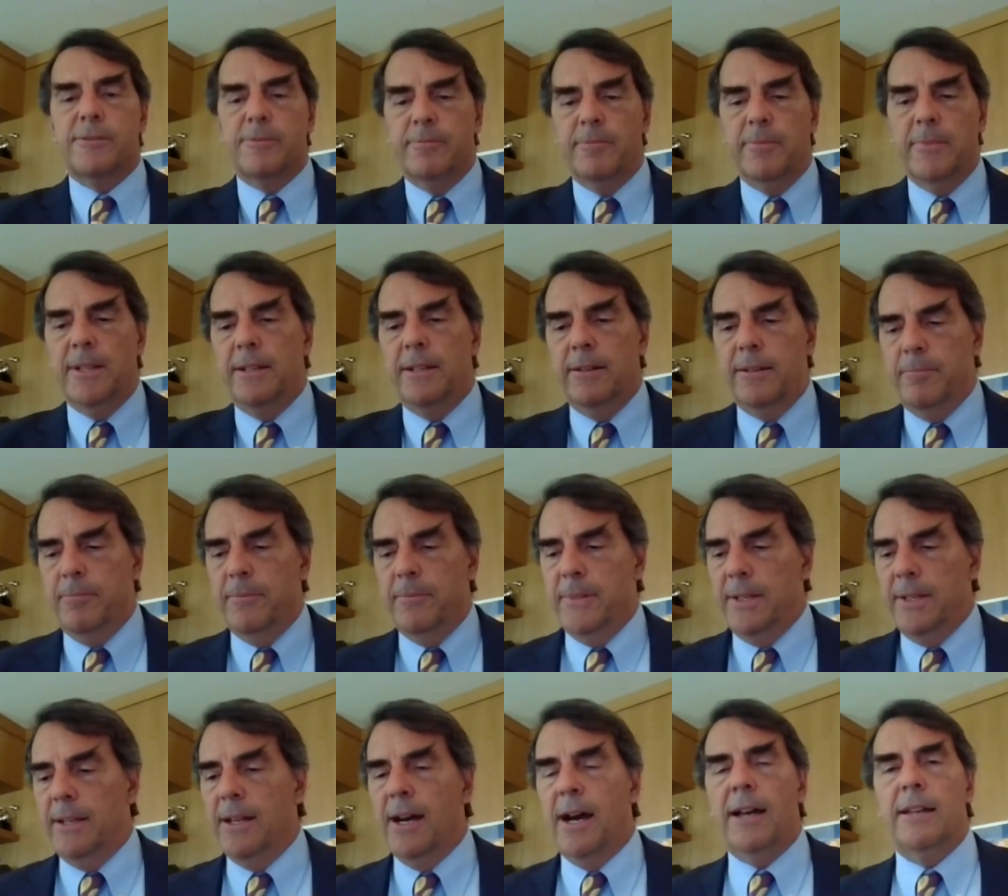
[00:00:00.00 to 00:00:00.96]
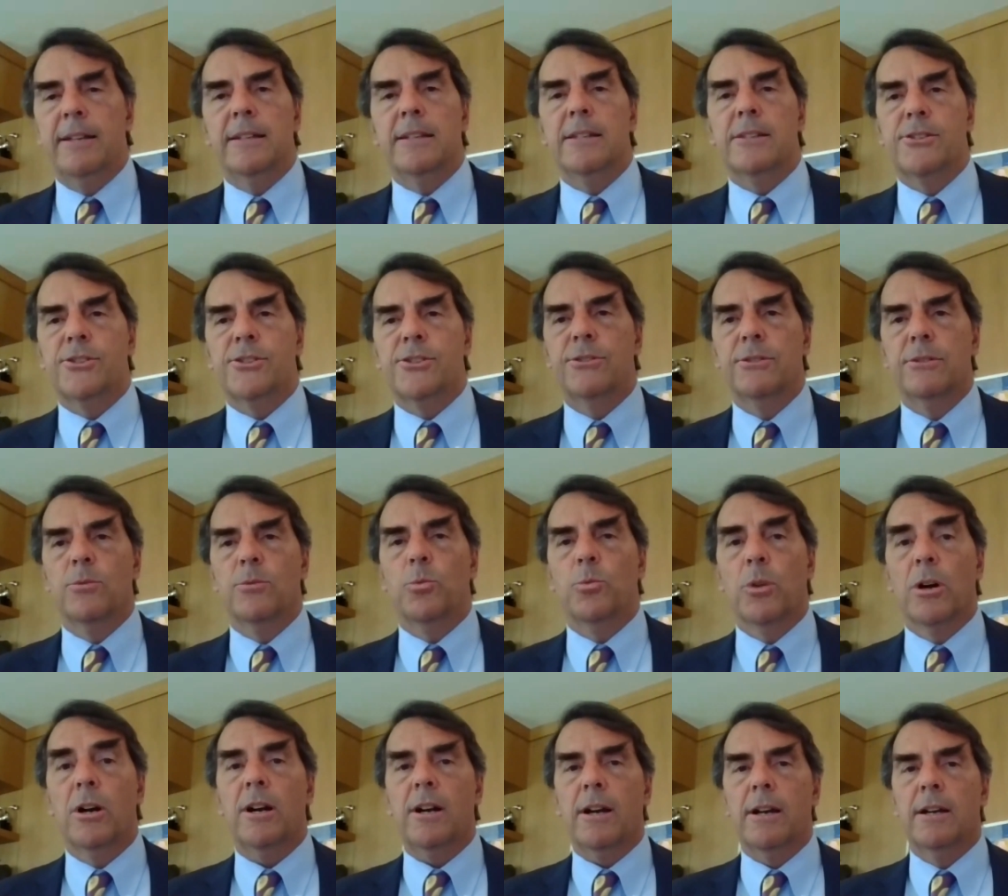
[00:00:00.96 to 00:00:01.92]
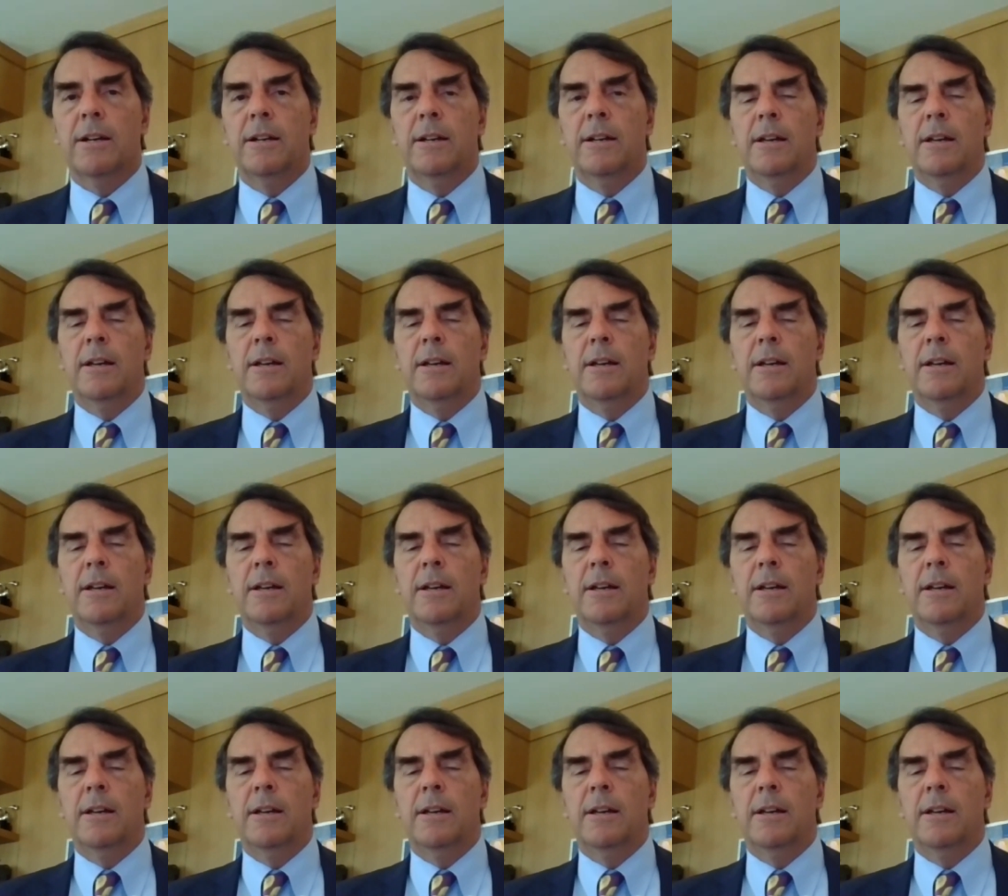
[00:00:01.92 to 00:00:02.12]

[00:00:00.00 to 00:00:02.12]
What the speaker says: monotonous work.